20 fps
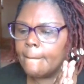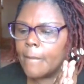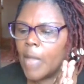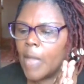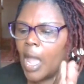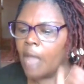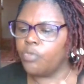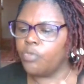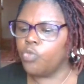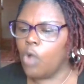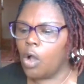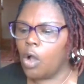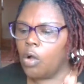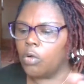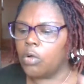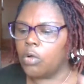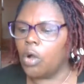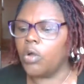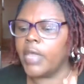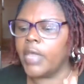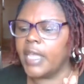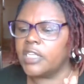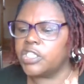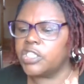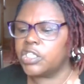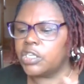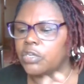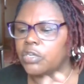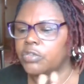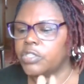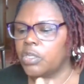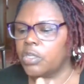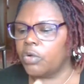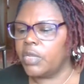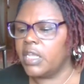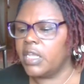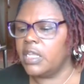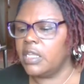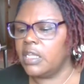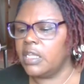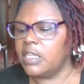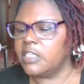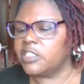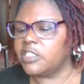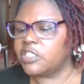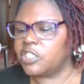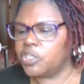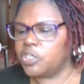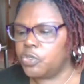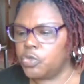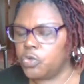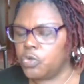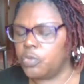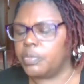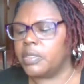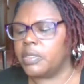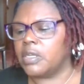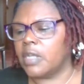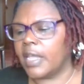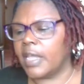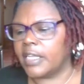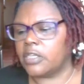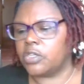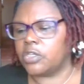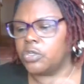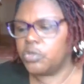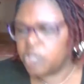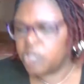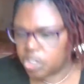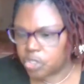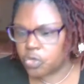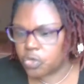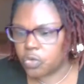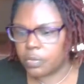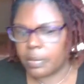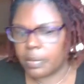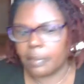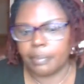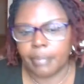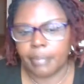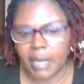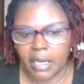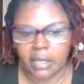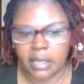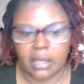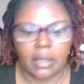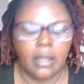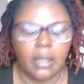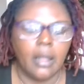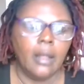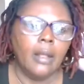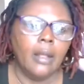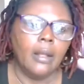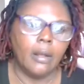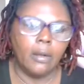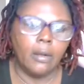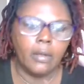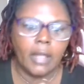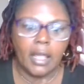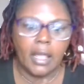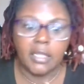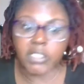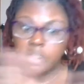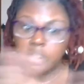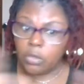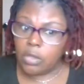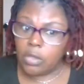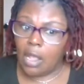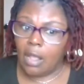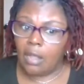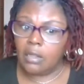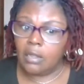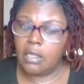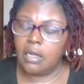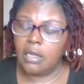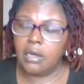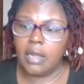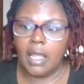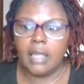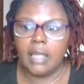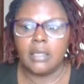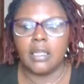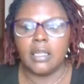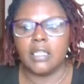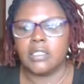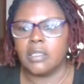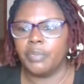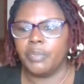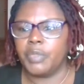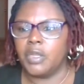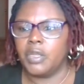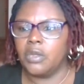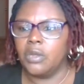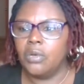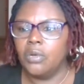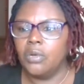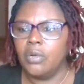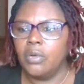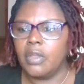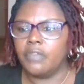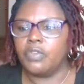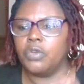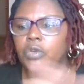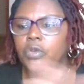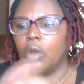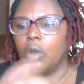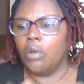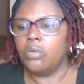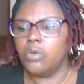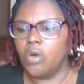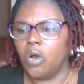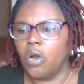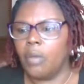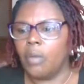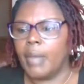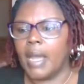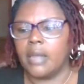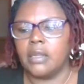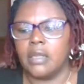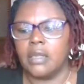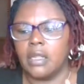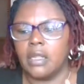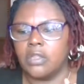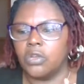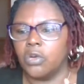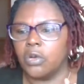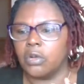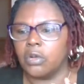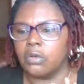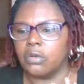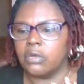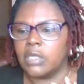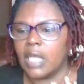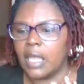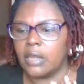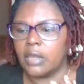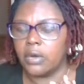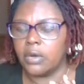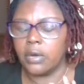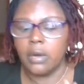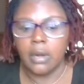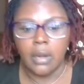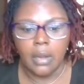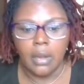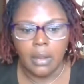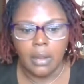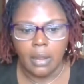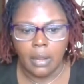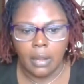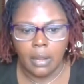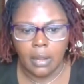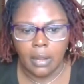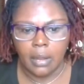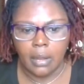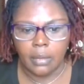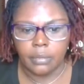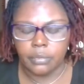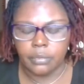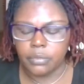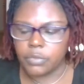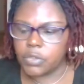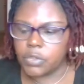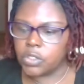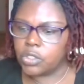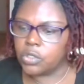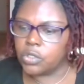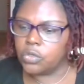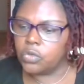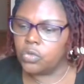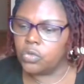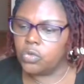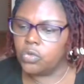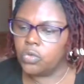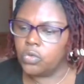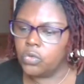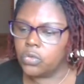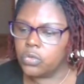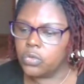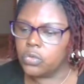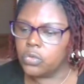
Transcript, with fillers: I'm wrong. Okay, Jill. So it is tube, like YouTube buddy. Okay, so y'all hear that? That's something new. If you don't know about it and you're a creator, um, to